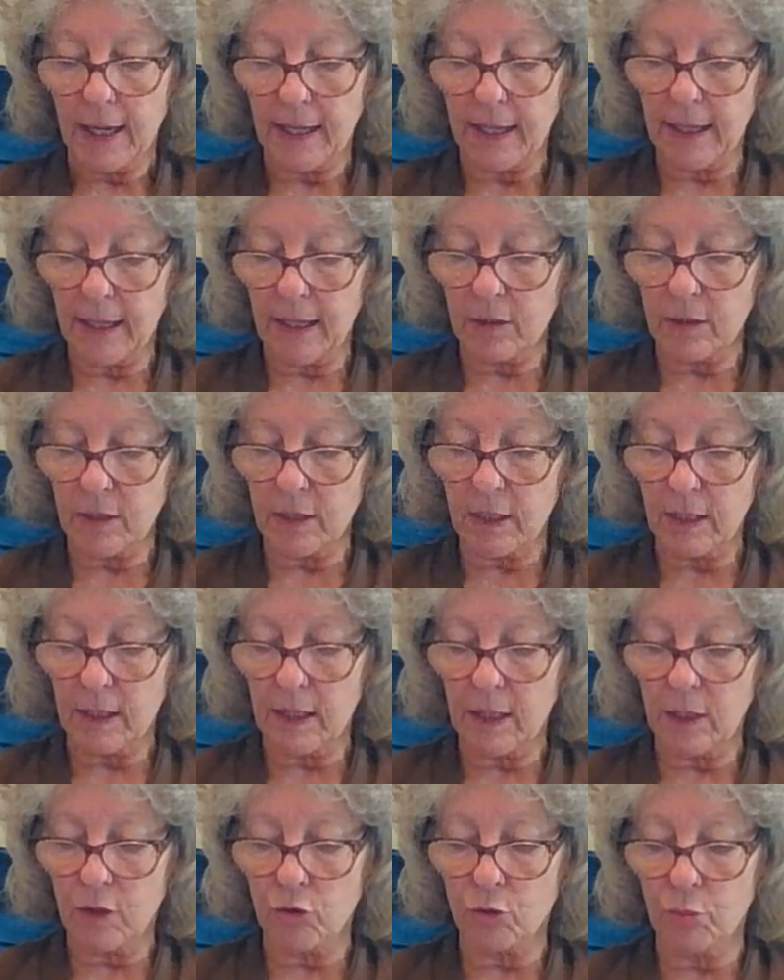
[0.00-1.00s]
it
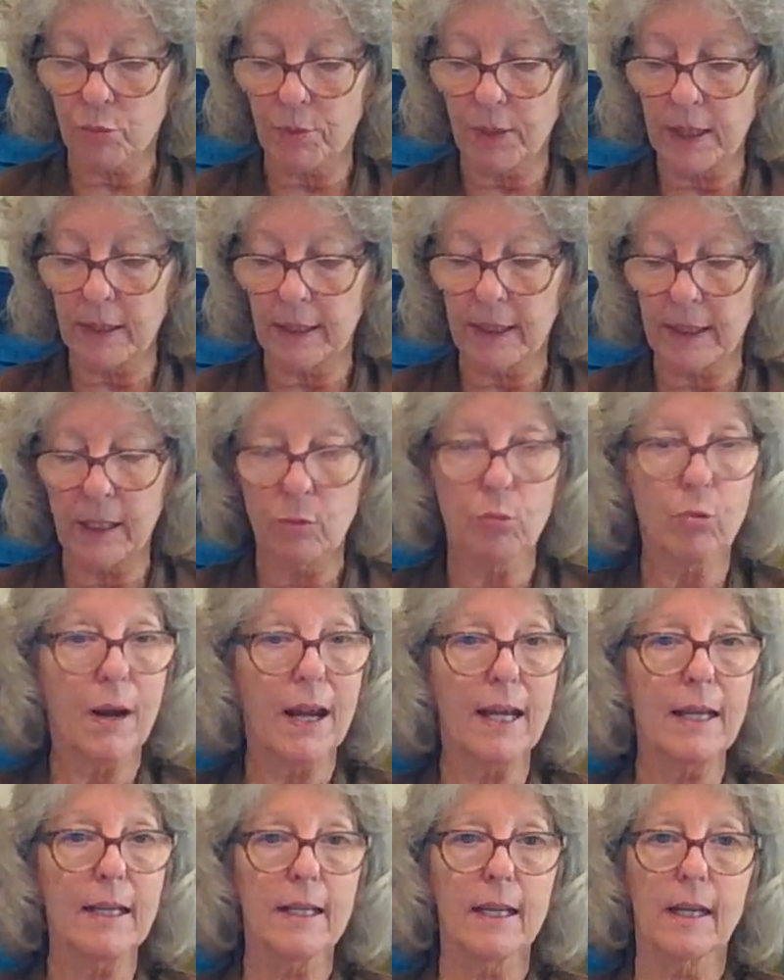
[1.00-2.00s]
is really
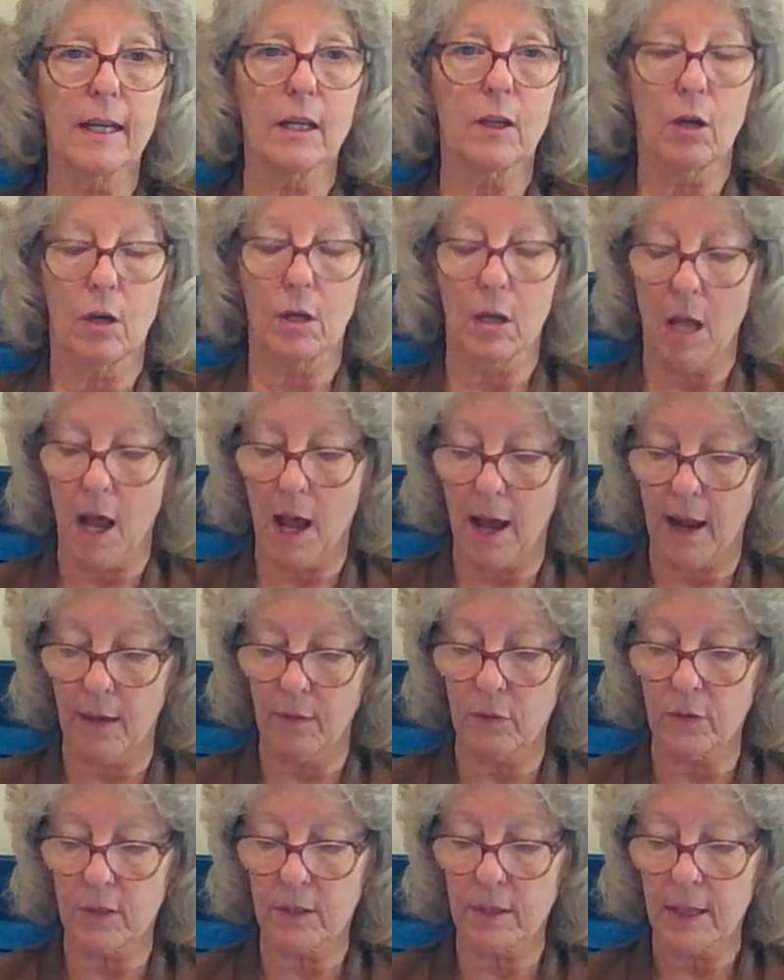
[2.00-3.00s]
reigning in our
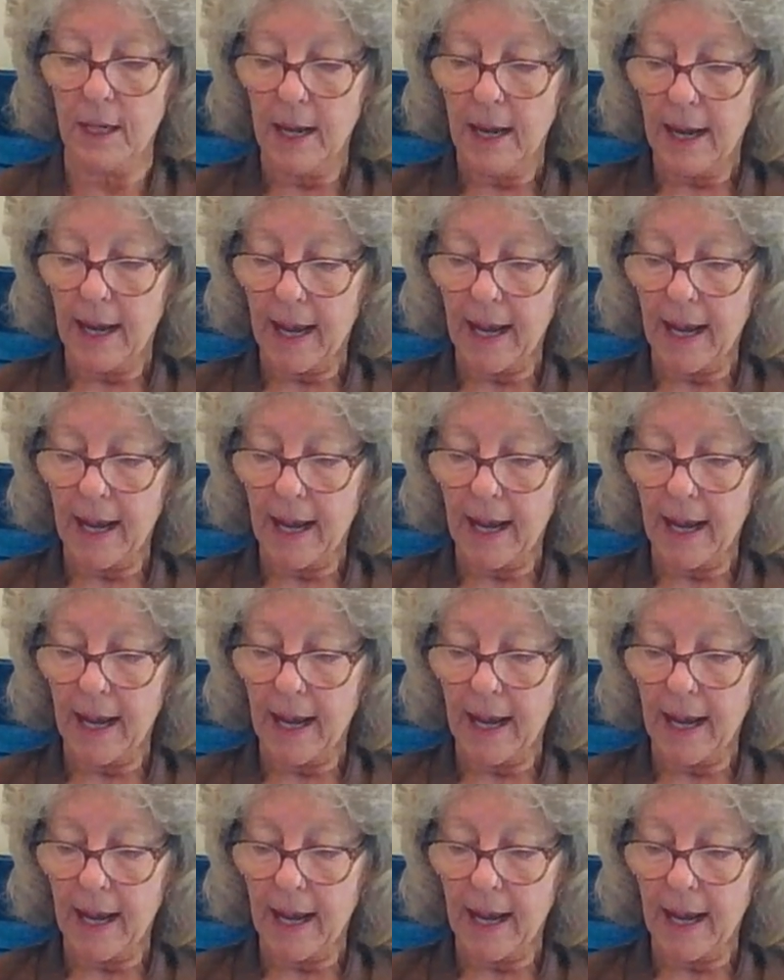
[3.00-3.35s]
lives.